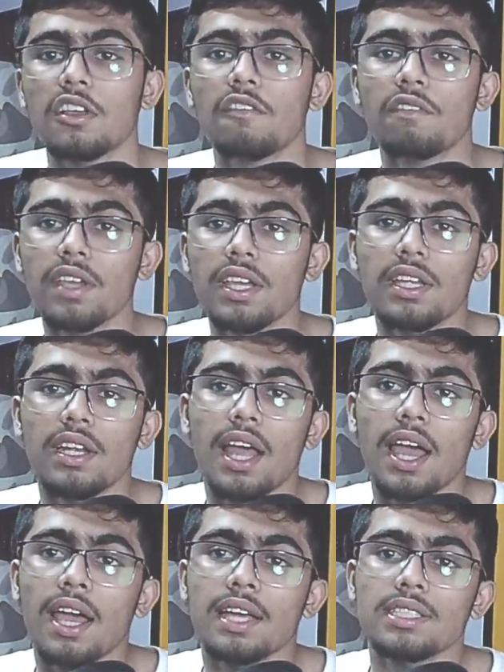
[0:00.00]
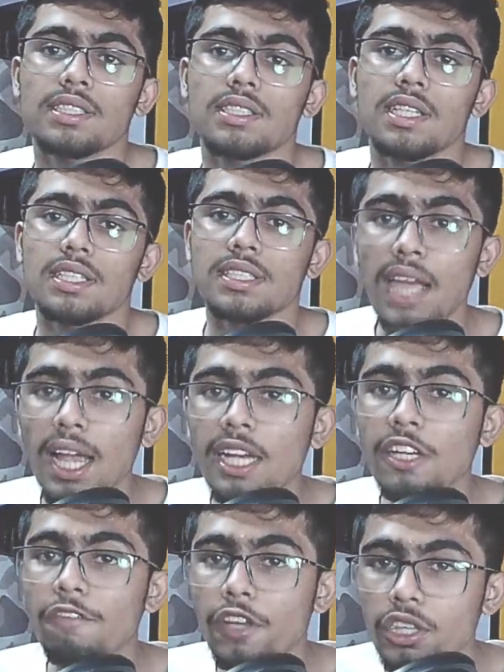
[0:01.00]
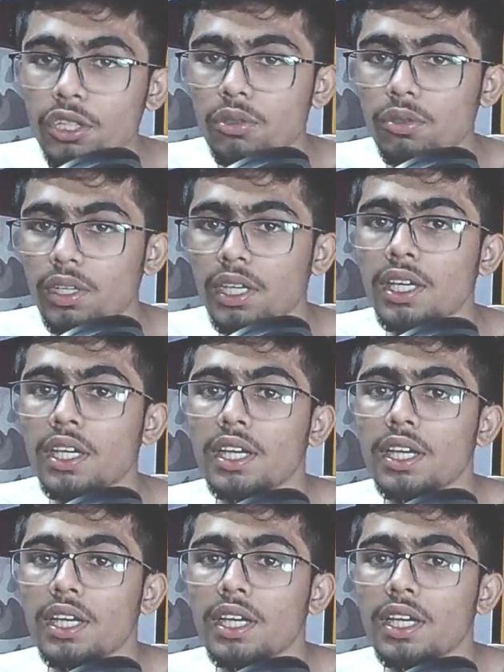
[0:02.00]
Whereas a scientific theory